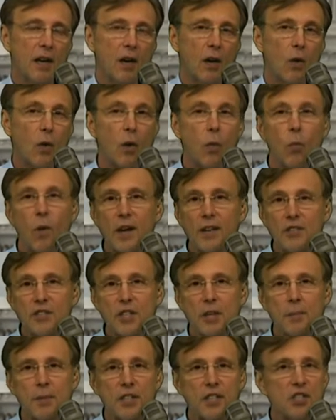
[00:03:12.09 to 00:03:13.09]
Or what if
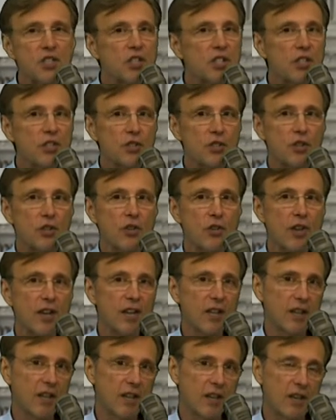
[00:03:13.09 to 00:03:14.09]
somebody steals your
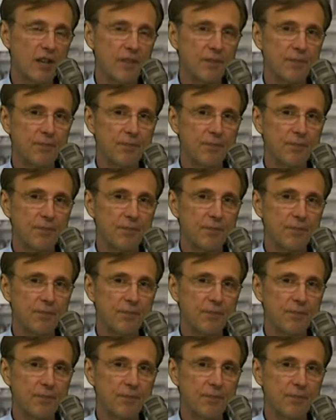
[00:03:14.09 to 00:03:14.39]
credit card